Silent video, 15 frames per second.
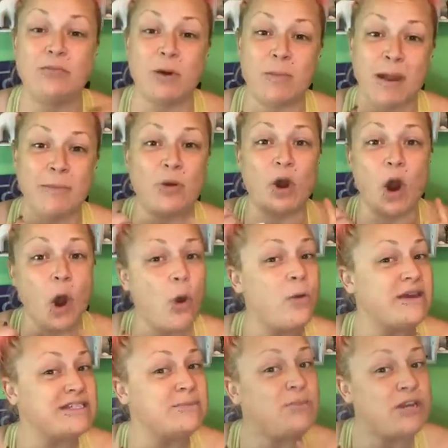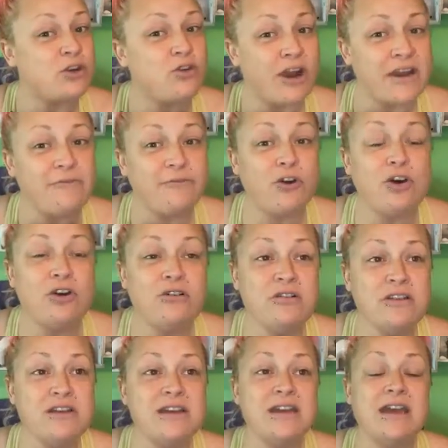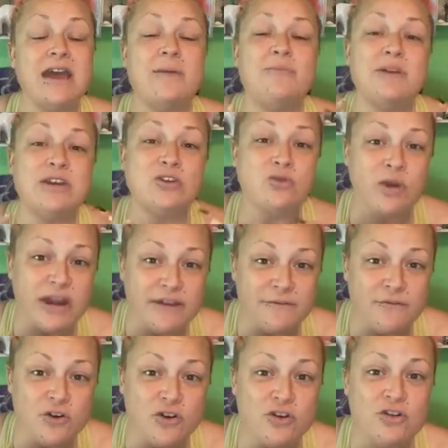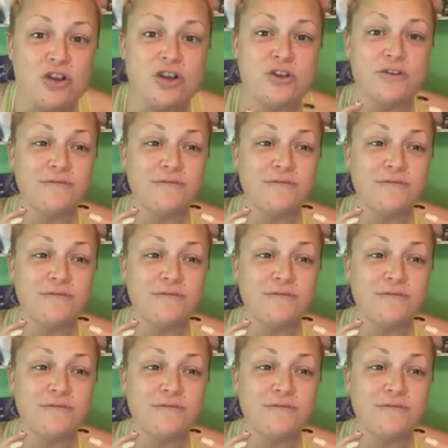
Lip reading: remember, always be grateful and be grateful